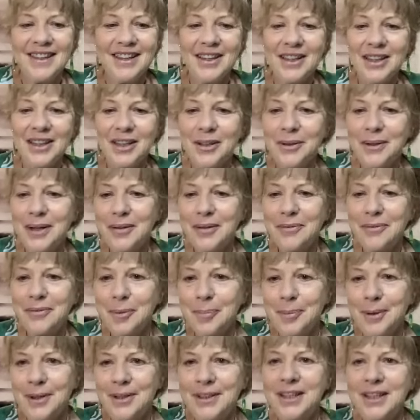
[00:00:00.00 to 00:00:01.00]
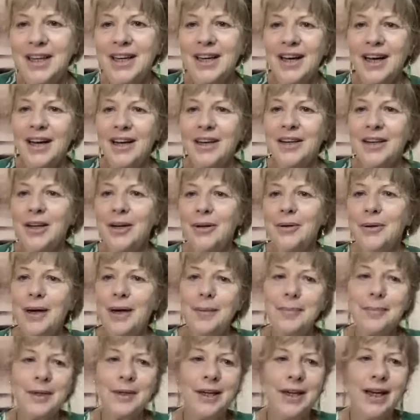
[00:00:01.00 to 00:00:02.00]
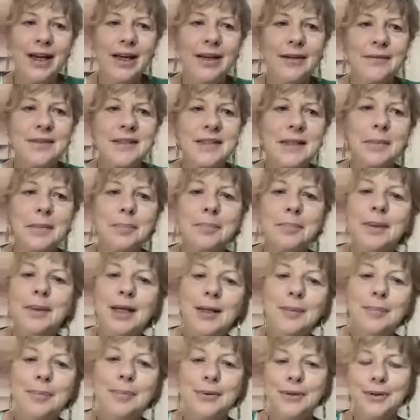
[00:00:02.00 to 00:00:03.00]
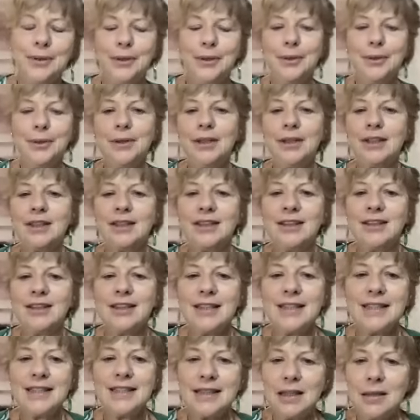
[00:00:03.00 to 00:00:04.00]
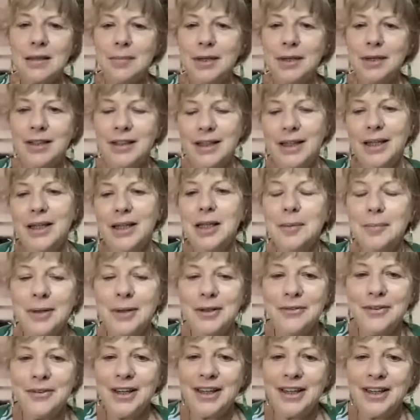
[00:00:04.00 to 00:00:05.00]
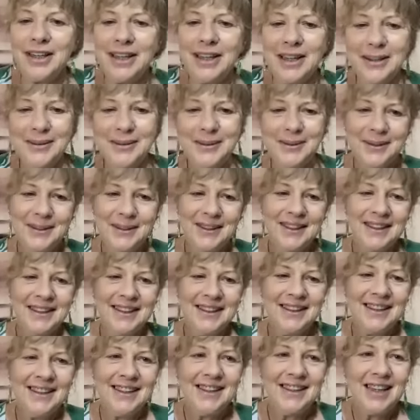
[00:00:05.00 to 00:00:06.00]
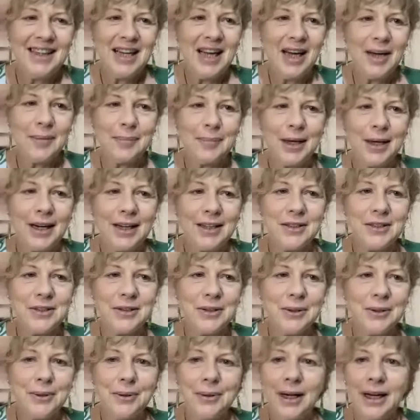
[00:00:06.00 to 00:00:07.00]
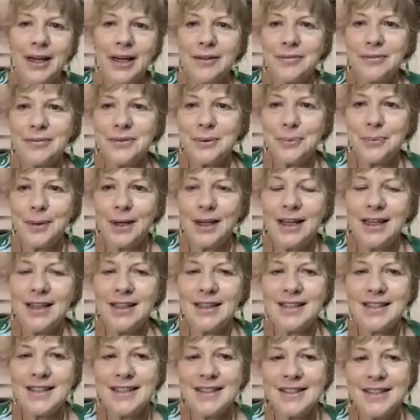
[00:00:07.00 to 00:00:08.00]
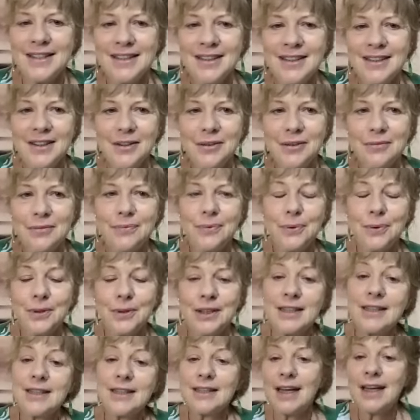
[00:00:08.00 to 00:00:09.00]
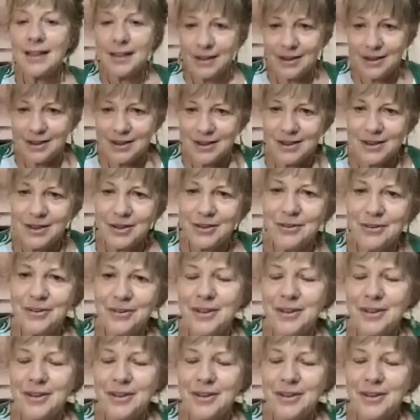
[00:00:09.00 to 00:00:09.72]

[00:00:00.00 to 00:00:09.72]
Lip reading: Hello, everybody. I know I'm going to have some people who can see me and hear me right now, but I do have to wait for the second